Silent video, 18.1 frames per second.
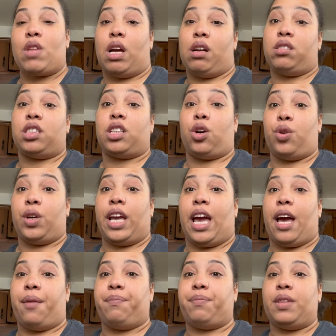So
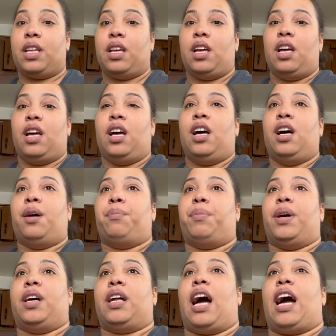yeah.
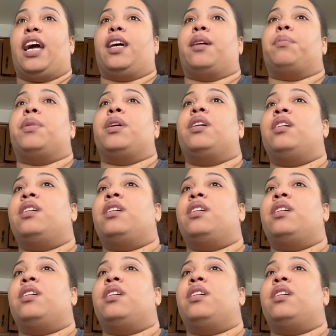But I am